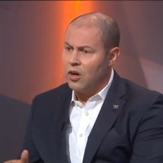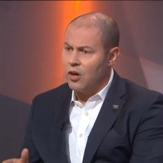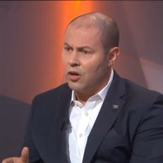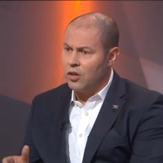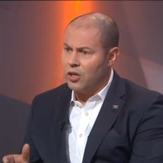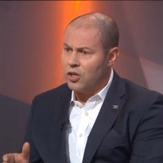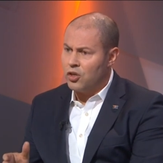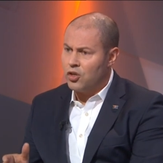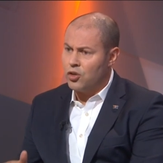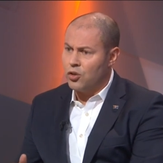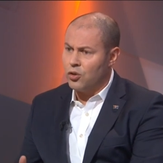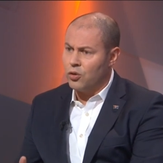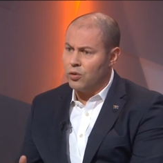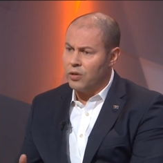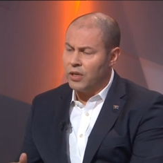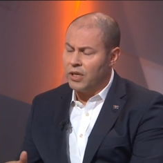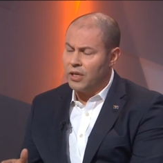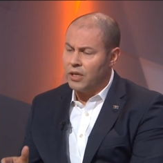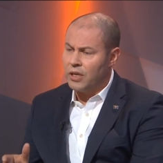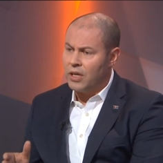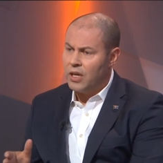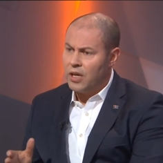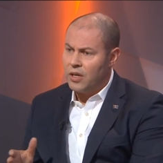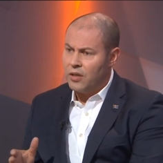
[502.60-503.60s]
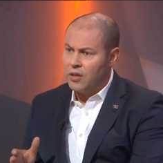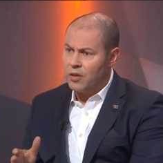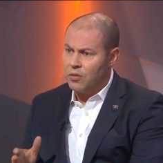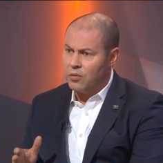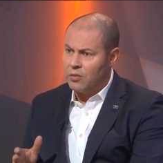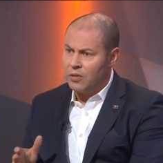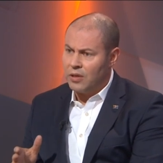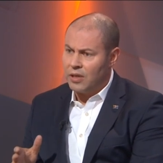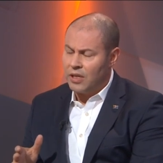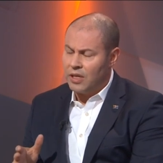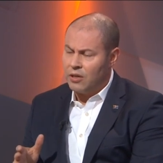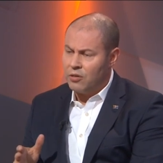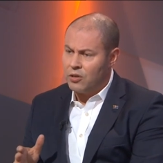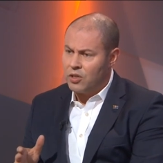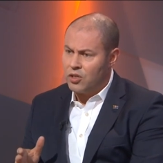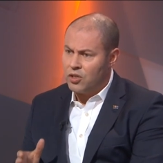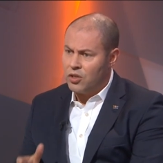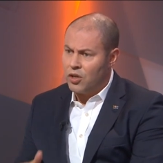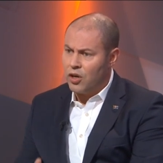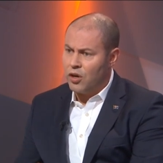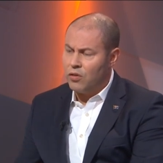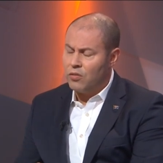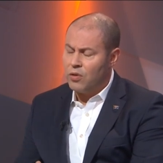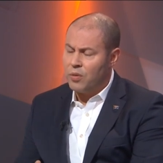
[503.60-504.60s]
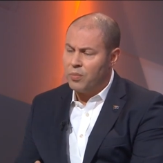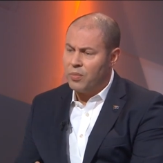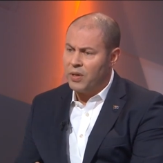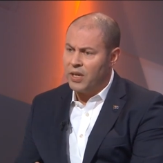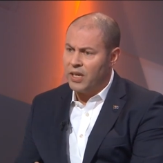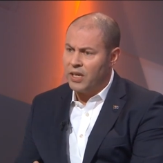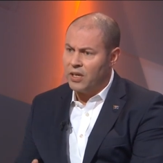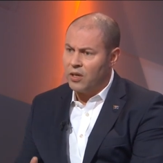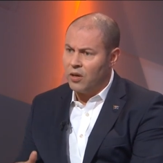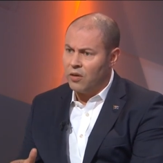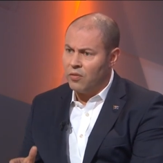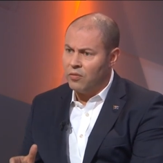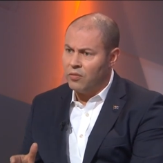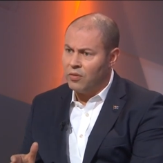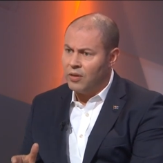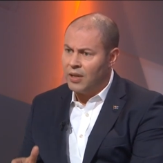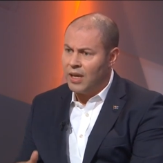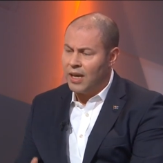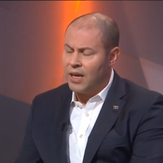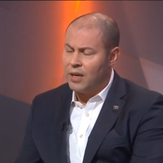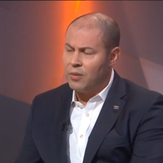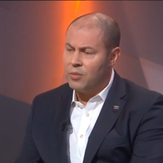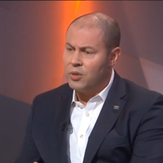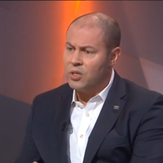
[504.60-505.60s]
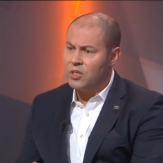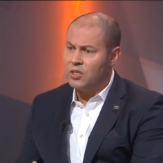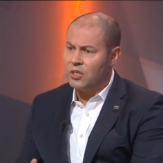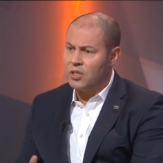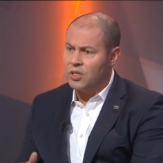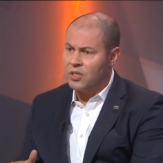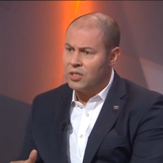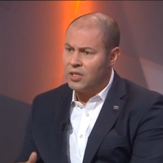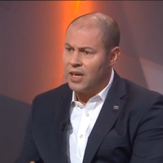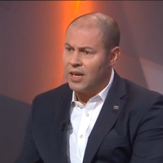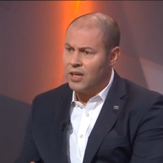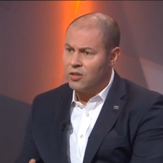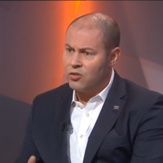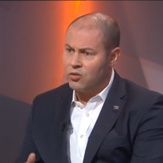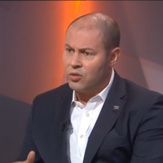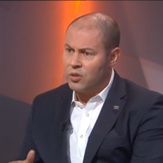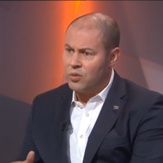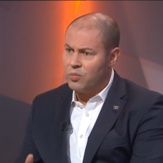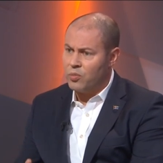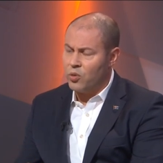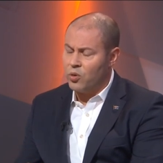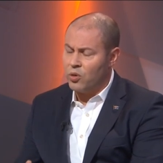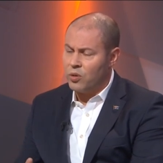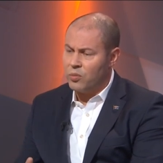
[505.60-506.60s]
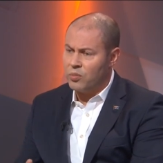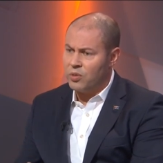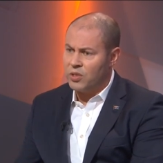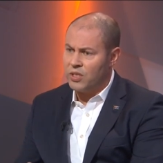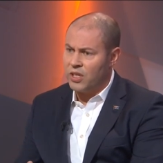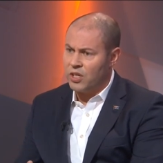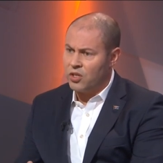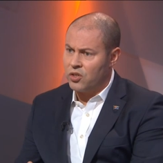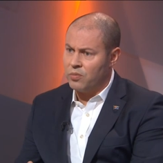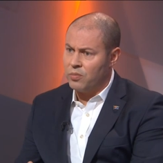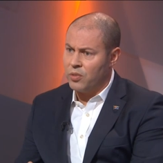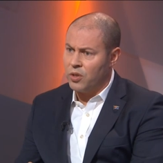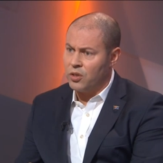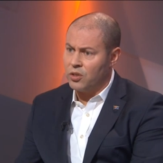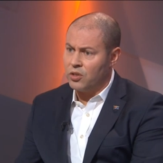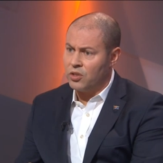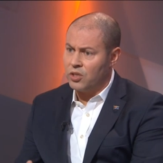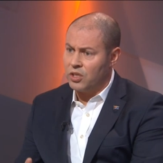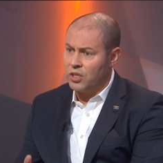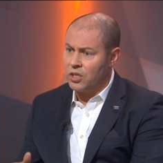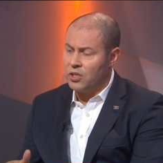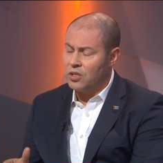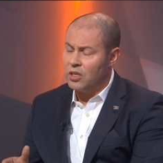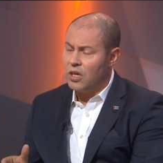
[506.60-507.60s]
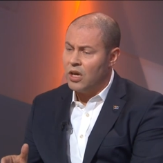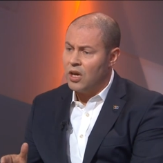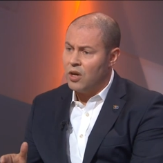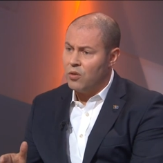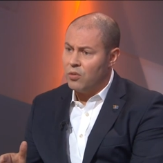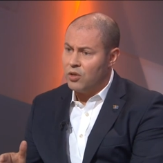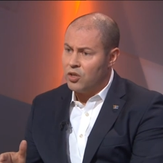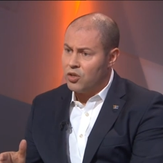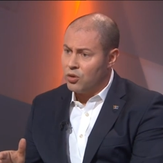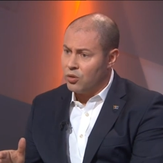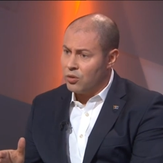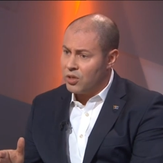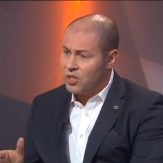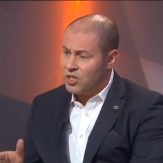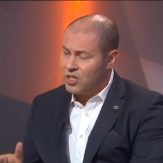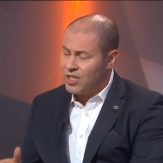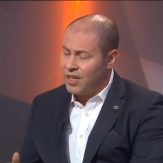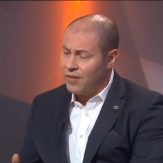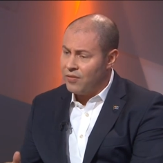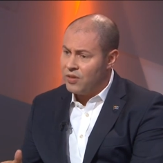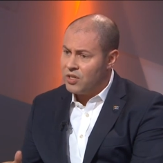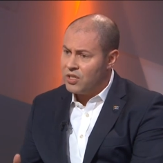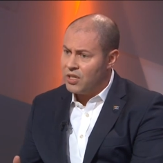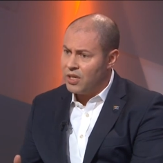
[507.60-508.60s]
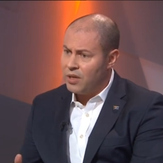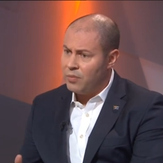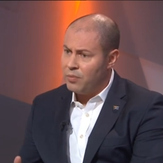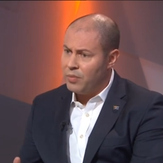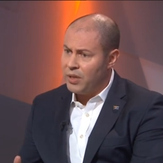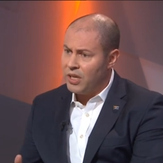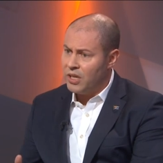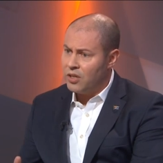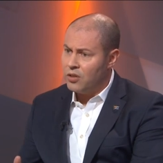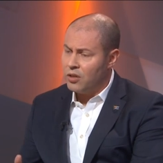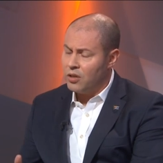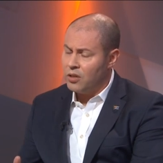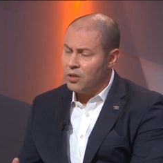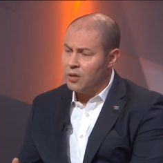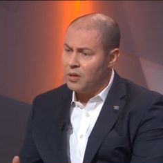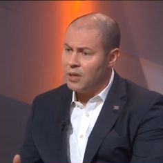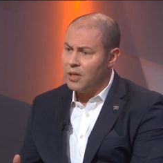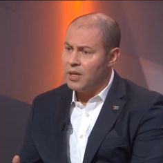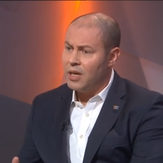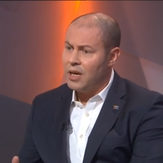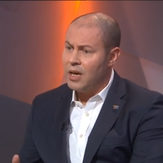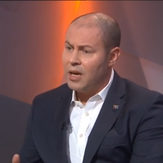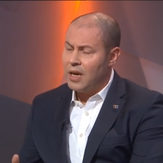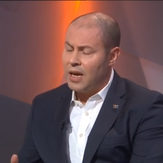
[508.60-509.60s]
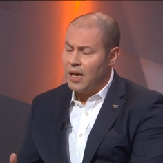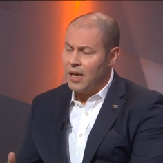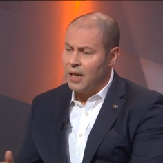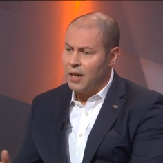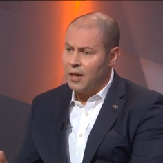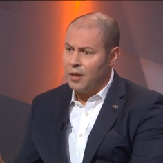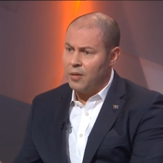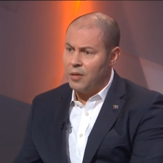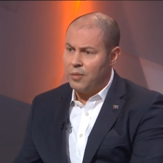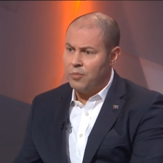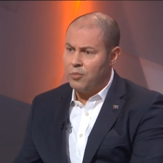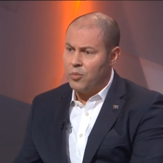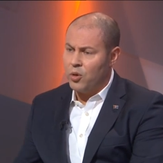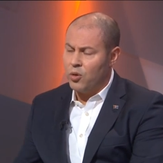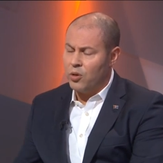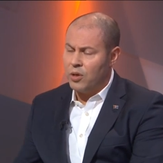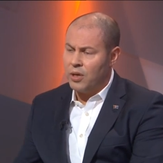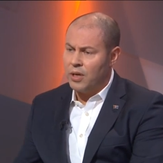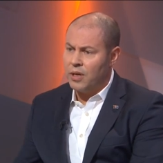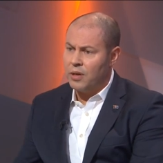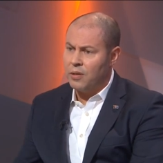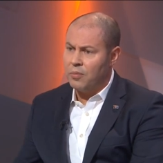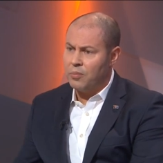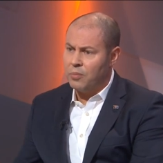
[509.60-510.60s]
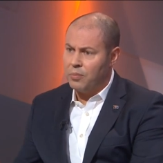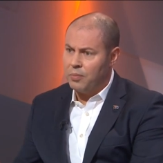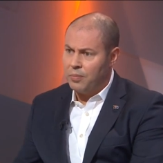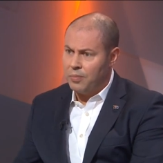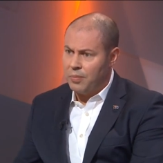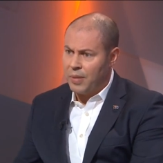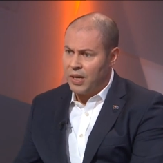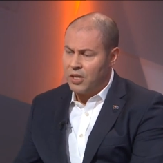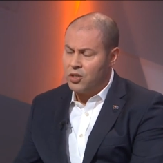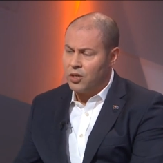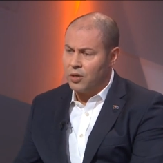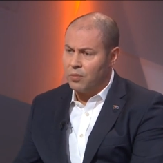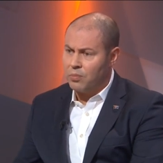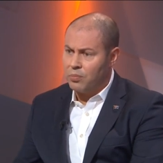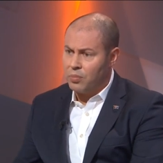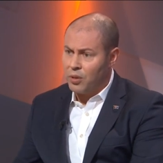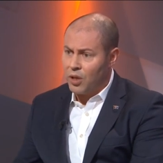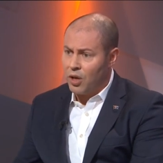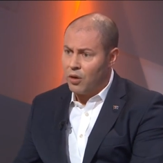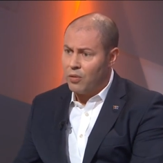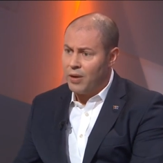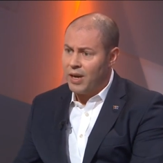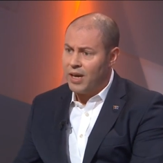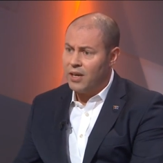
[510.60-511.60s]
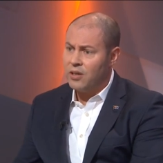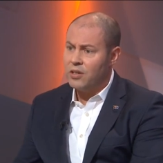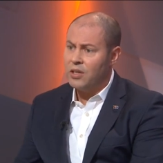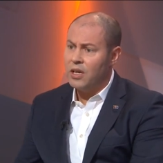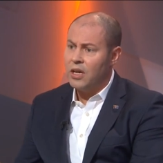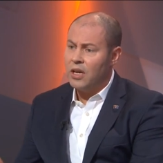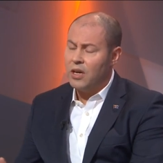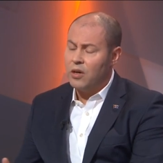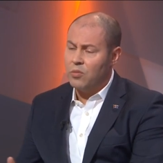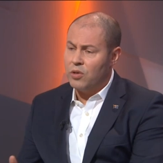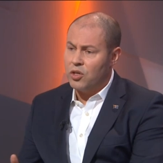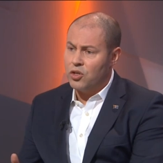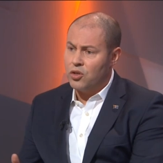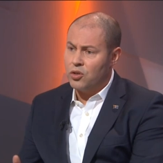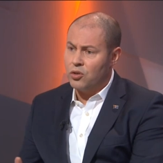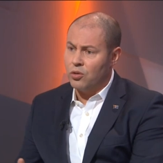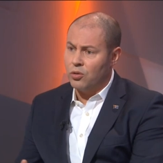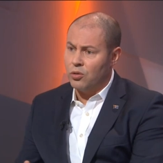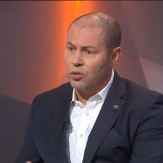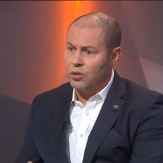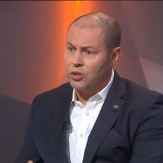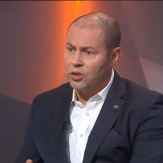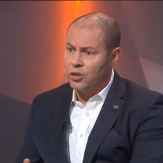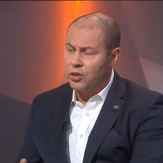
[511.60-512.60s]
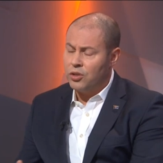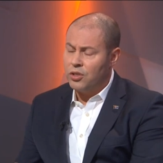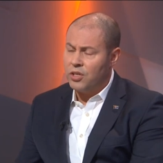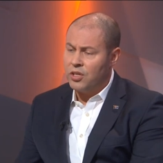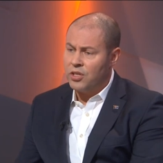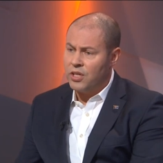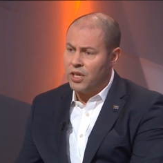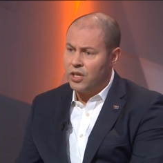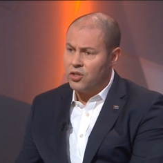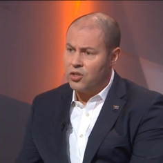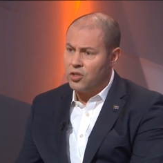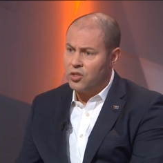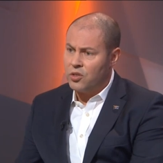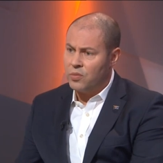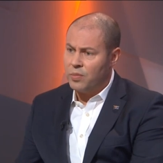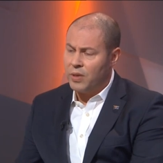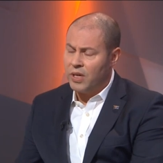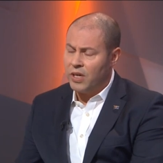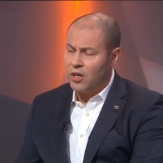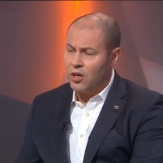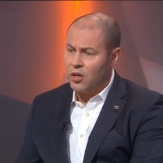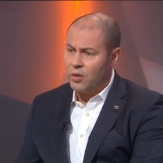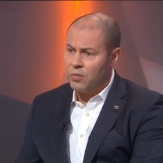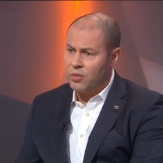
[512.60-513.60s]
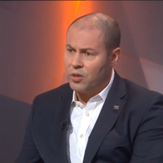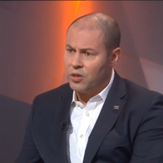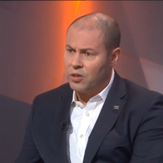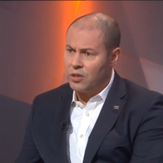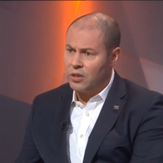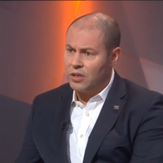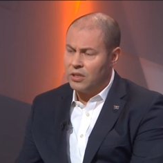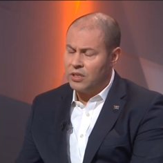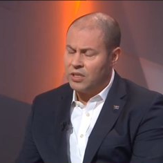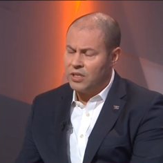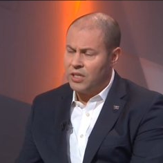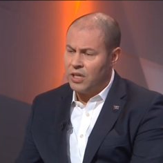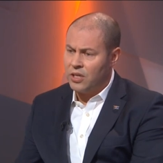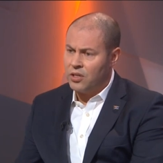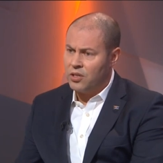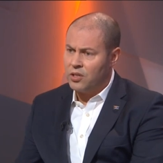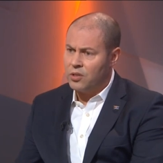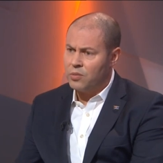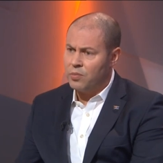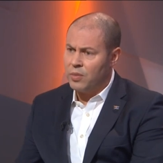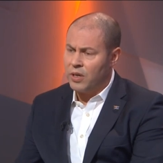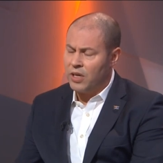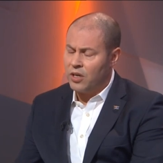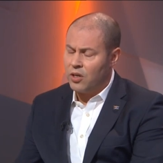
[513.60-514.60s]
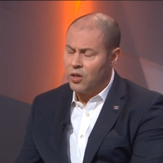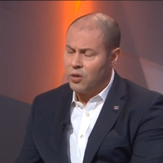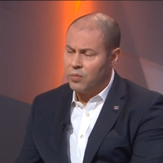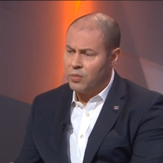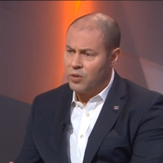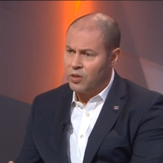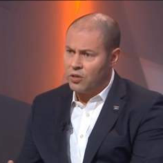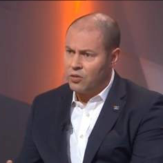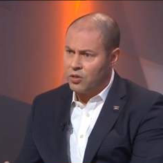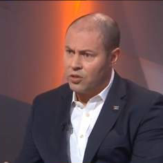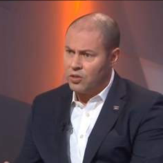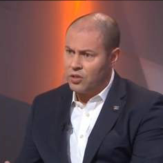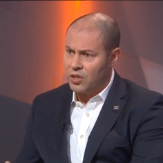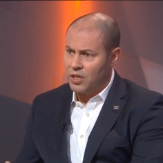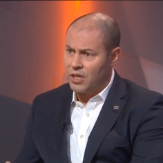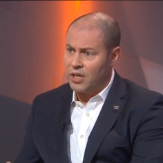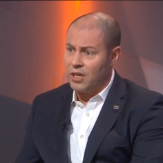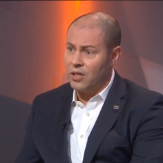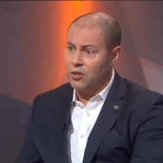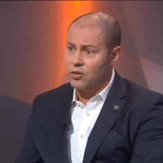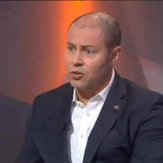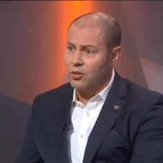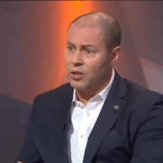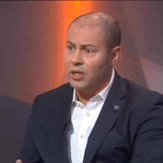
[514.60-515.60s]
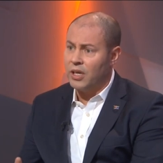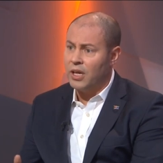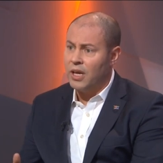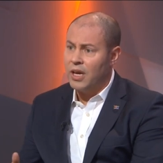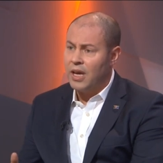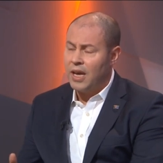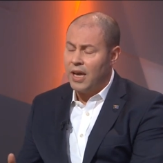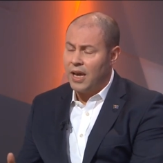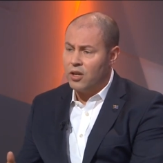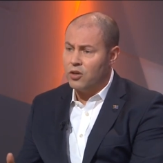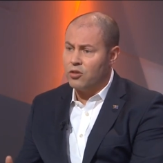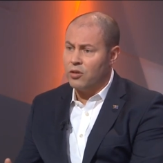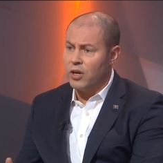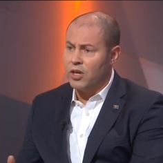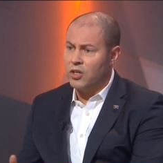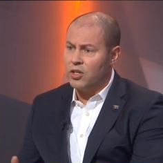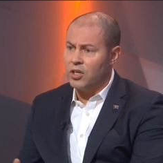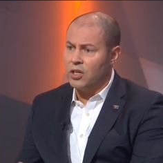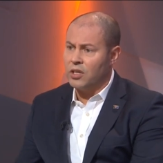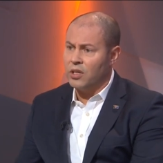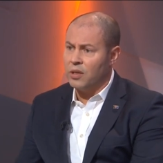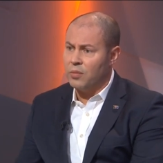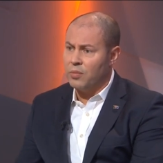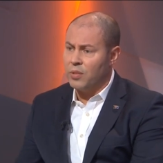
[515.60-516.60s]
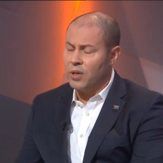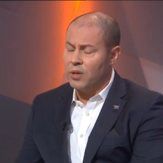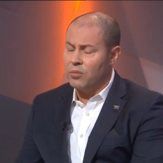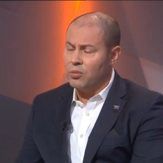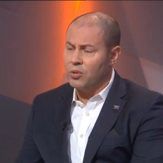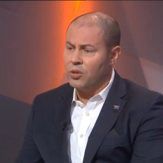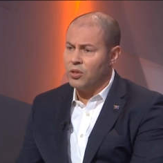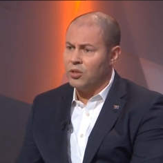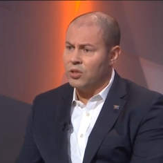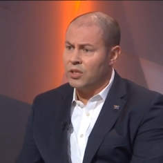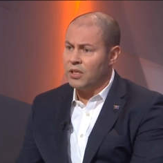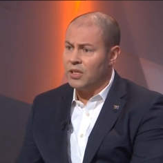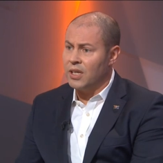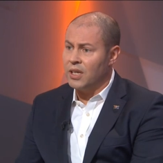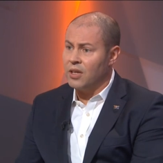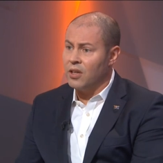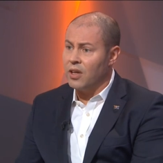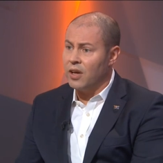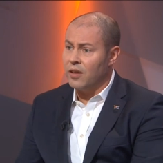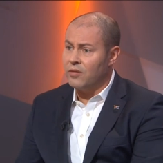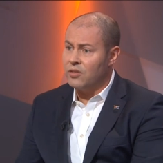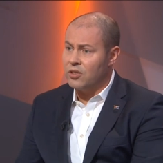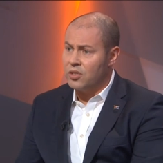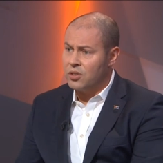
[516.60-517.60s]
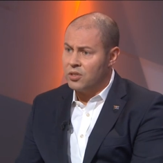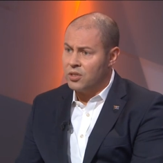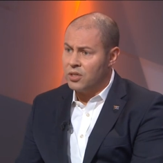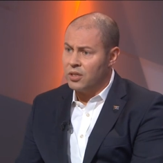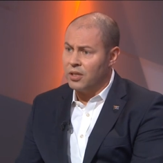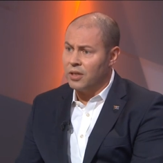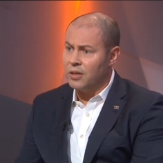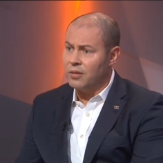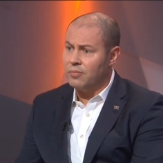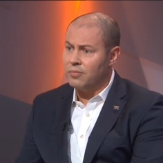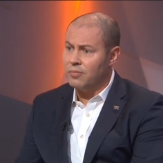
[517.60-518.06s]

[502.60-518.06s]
on ensuring the, there is no repeat of Labor's disastrous border protection policies, which saw a $17 billion uh, border budget blowout, which saw new detentions being opened, centres being opened across the country, and tragically people losing their lives at sea.